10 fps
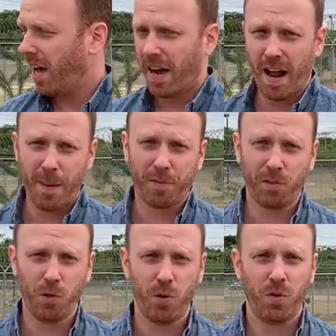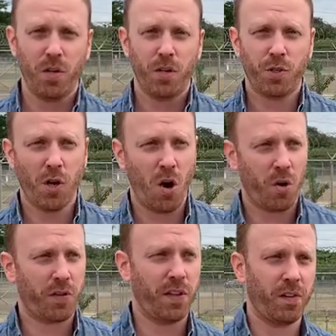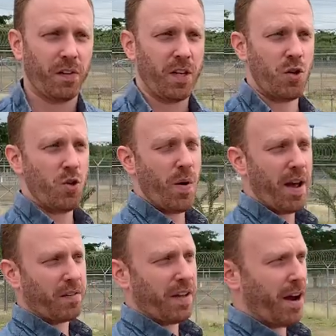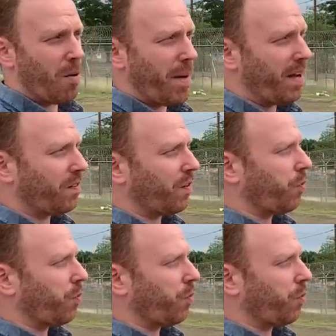an absolute joke. This is a U S air base.